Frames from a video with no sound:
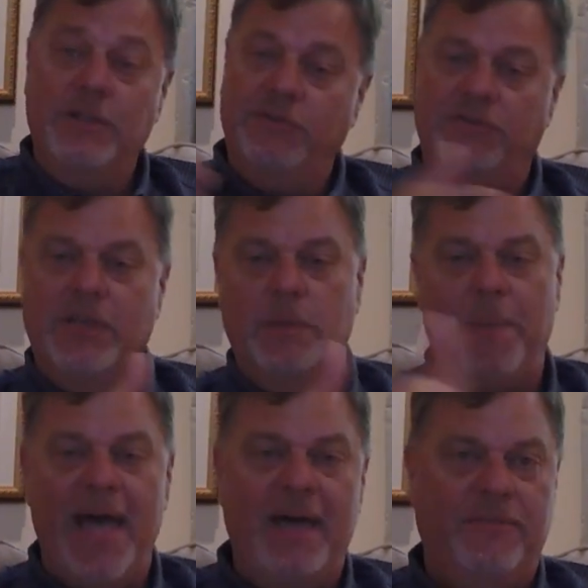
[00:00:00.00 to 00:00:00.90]
and you see the
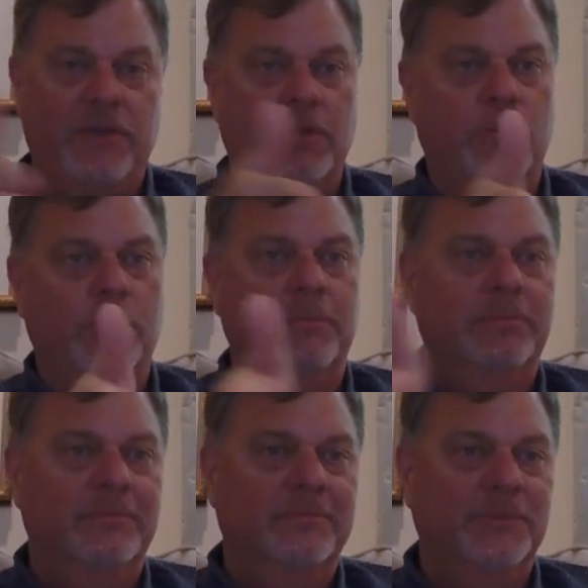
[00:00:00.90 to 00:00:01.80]
path that you
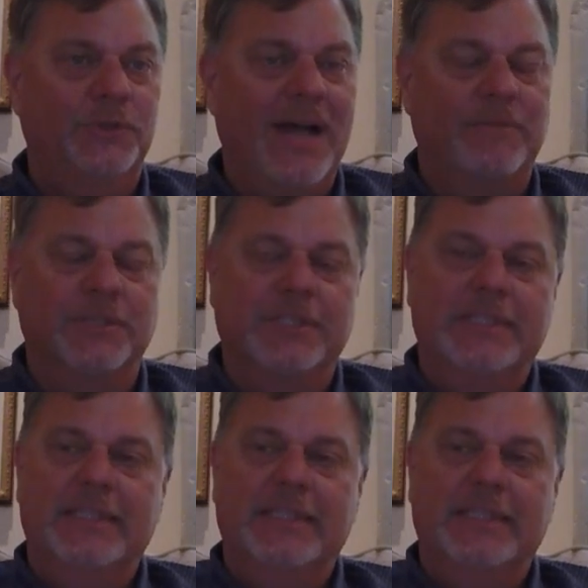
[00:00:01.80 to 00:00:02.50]
traveled.